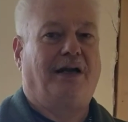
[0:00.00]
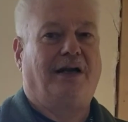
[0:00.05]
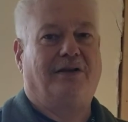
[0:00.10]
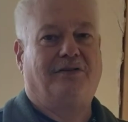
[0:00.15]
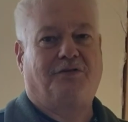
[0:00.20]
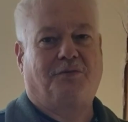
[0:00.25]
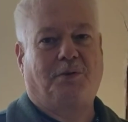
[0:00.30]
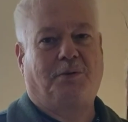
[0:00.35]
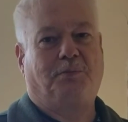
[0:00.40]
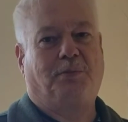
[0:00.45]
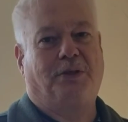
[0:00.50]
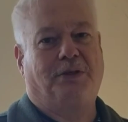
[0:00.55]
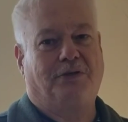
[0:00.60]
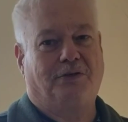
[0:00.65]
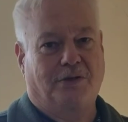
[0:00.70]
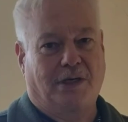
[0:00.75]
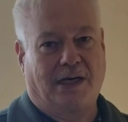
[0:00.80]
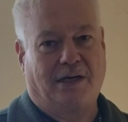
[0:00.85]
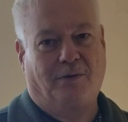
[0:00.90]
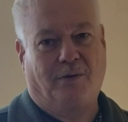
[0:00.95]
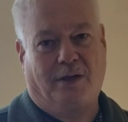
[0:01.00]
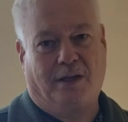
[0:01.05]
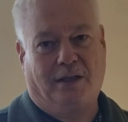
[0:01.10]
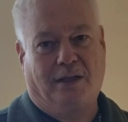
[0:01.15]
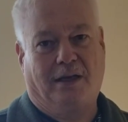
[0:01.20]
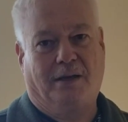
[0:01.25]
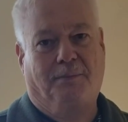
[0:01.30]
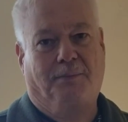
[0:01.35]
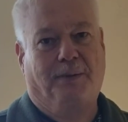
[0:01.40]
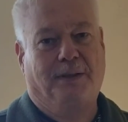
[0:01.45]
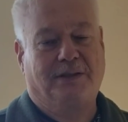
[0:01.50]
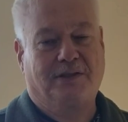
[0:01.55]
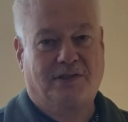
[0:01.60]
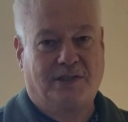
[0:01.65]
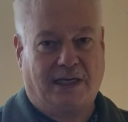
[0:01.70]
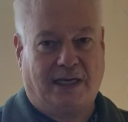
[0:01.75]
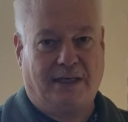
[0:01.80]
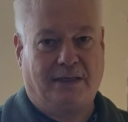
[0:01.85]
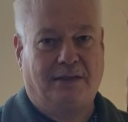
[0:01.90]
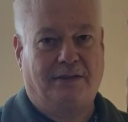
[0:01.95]
as we put drywall up and
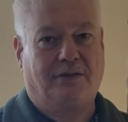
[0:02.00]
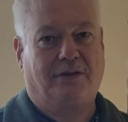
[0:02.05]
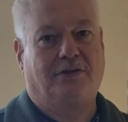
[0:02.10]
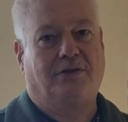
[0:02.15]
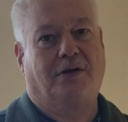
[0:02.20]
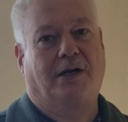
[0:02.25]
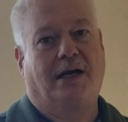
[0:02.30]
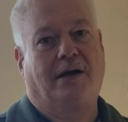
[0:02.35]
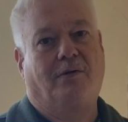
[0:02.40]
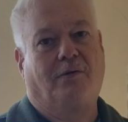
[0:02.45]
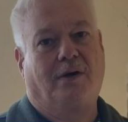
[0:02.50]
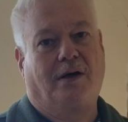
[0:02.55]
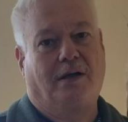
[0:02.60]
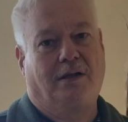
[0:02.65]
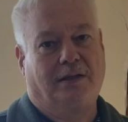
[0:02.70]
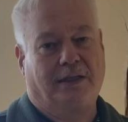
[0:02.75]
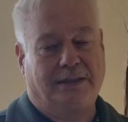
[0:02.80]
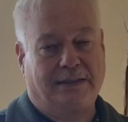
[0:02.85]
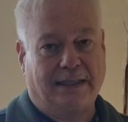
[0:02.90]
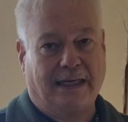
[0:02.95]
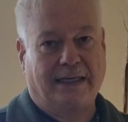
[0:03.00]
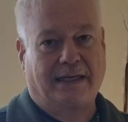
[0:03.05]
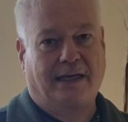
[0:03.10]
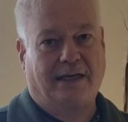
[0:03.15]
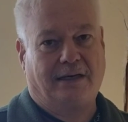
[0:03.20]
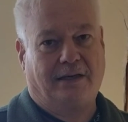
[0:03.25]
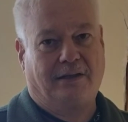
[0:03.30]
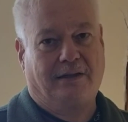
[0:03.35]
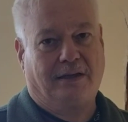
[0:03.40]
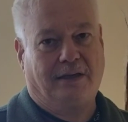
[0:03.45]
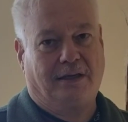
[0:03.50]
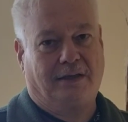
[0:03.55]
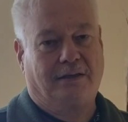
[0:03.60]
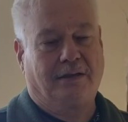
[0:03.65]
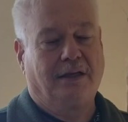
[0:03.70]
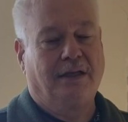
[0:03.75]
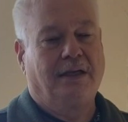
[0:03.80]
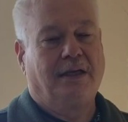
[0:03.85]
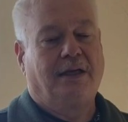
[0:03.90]
sanded the drywall and that kind of thing.